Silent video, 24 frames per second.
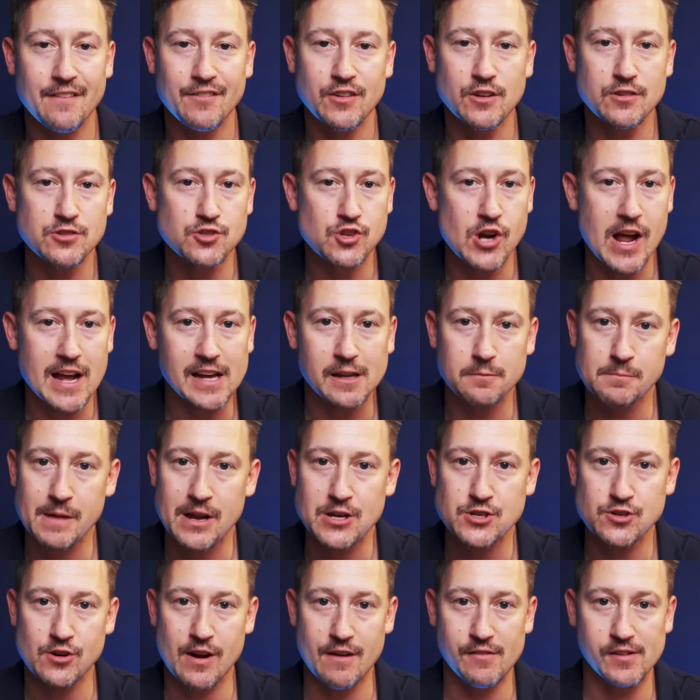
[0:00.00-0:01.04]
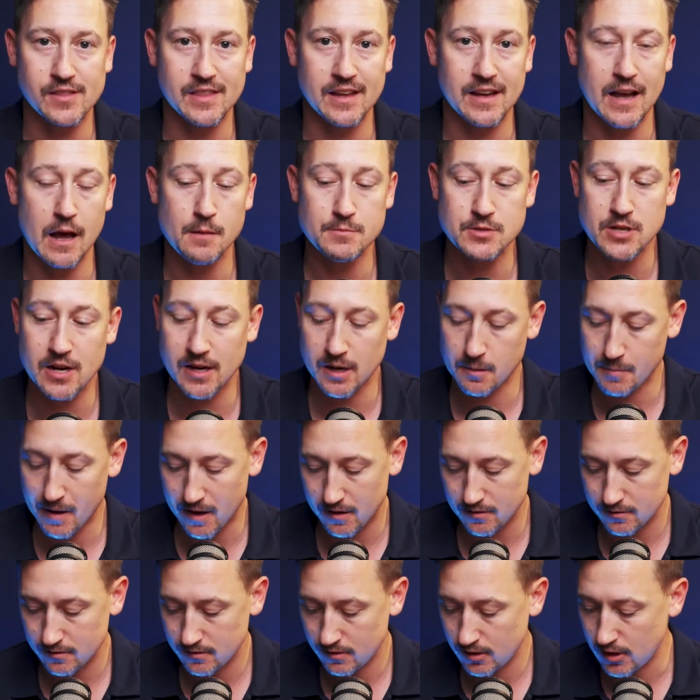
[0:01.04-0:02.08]
If you don't track and measure everything, I'm talking
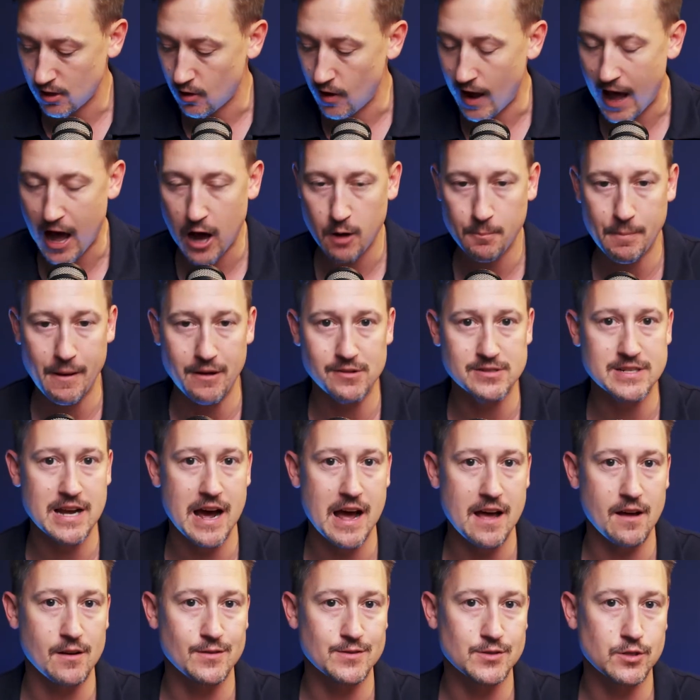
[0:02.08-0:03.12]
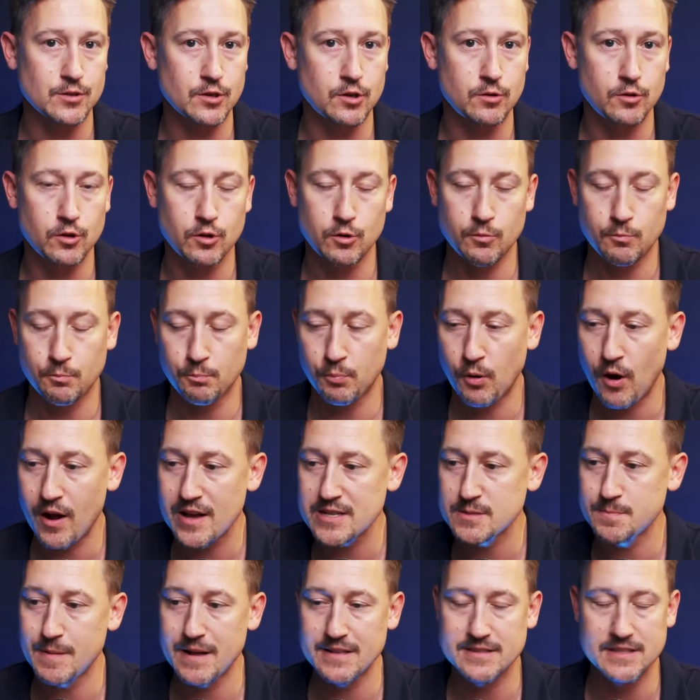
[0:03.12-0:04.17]
about, outbound dials,
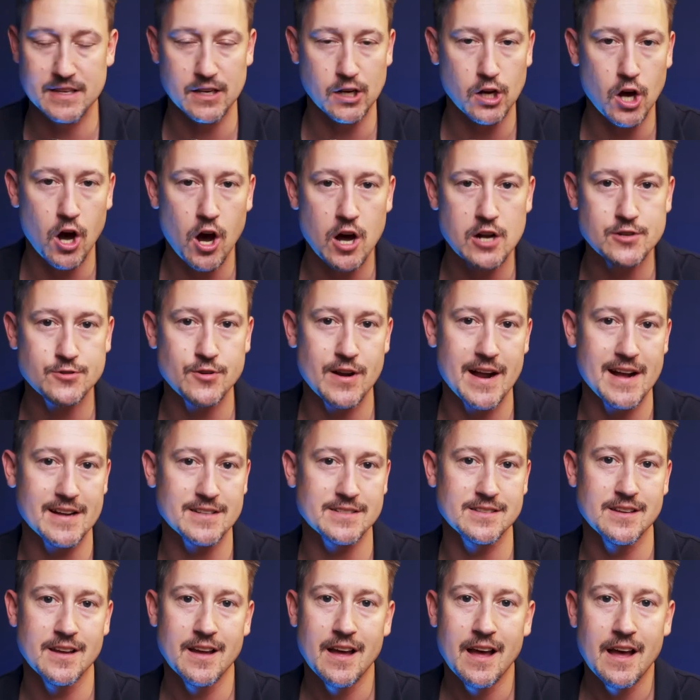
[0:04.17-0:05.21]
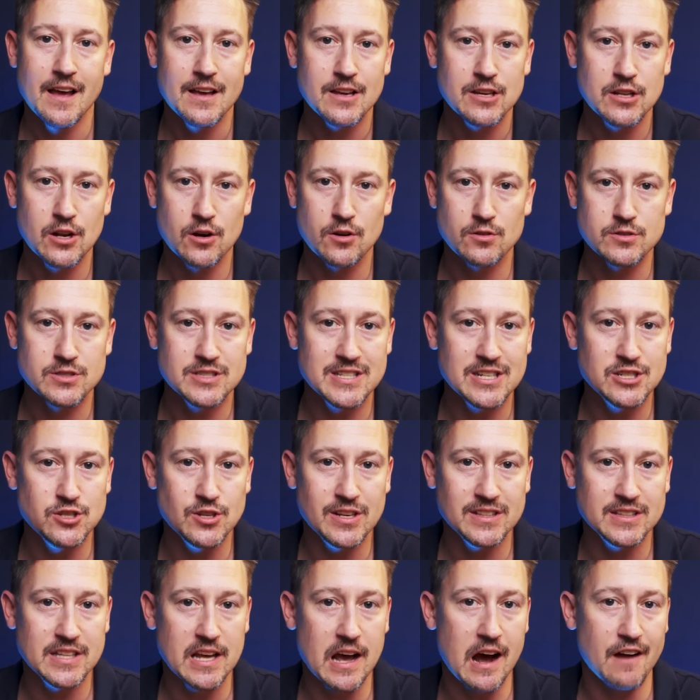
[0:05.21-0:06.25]
prospecting, contracts, did you
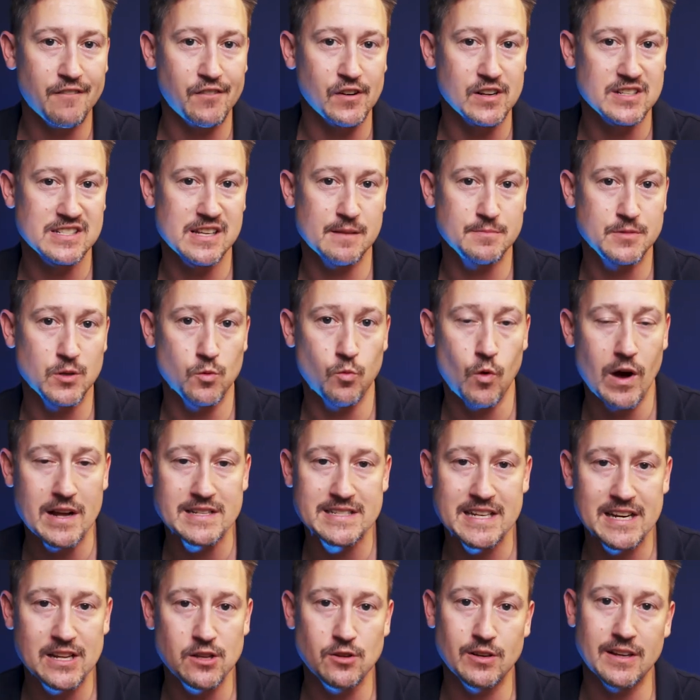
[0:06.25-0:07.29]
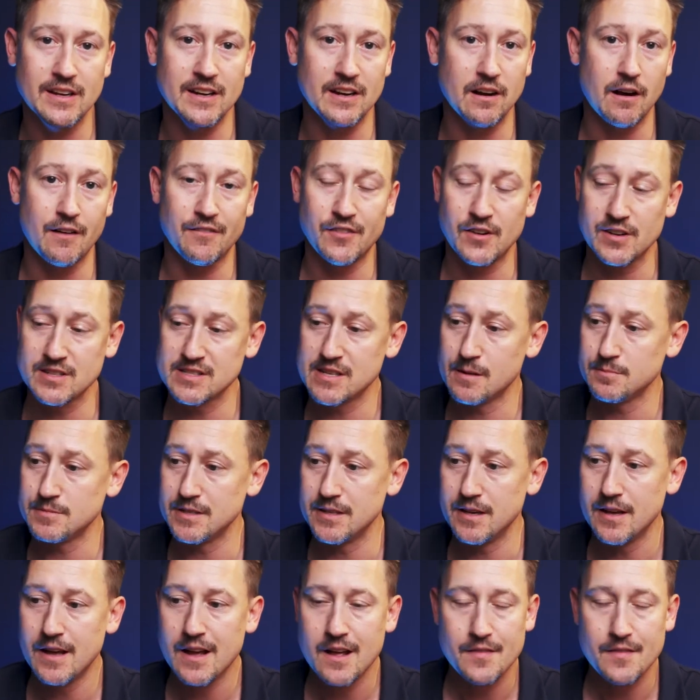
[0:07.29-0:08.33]
get the offer accepted? Why didn't you get an offer accepted?